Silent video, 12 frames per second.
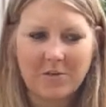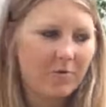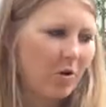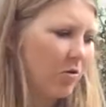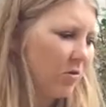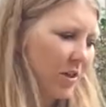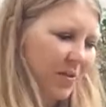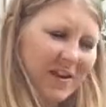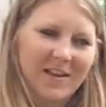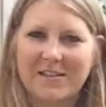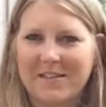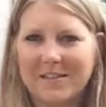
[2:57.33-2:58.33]
You've got all the
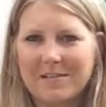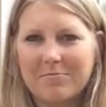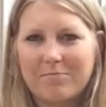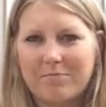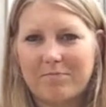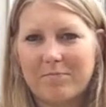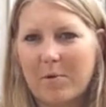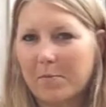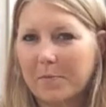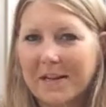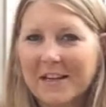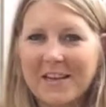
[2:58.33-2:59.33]
things
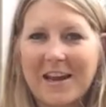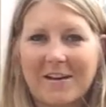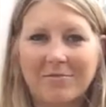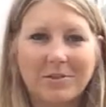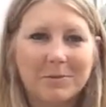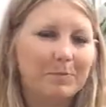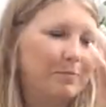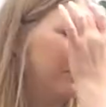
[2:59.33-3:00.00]
probably in your house.